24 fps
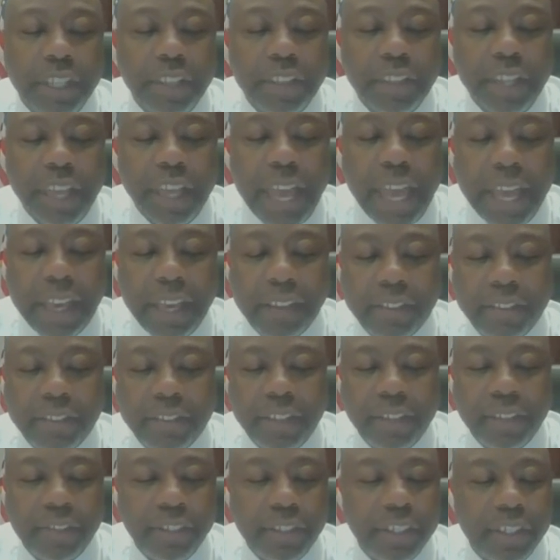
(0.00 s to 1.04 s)
and the
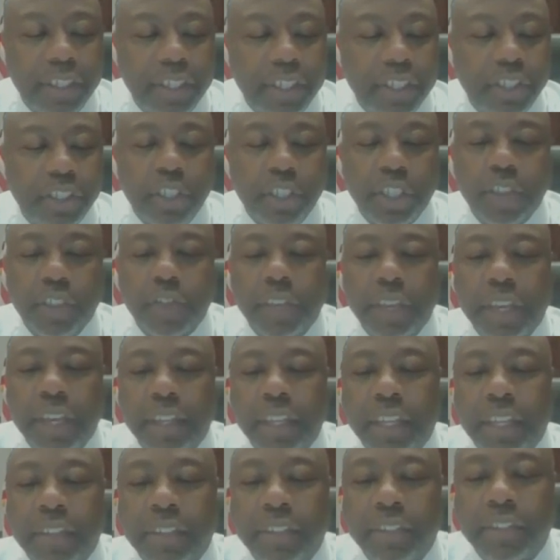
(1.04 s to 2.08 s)
Access Initiative at
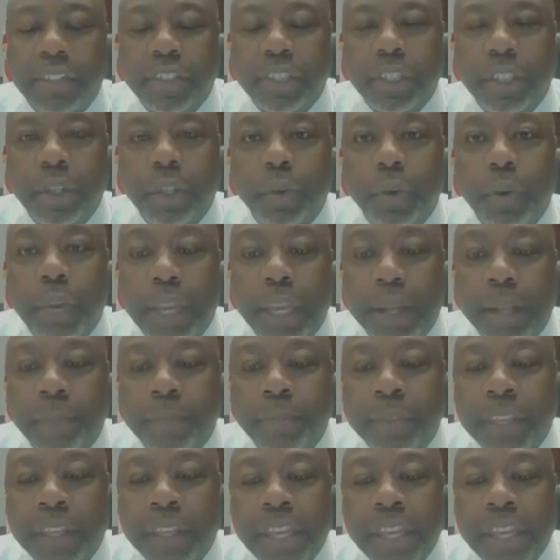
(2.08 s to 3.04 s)
NCUA.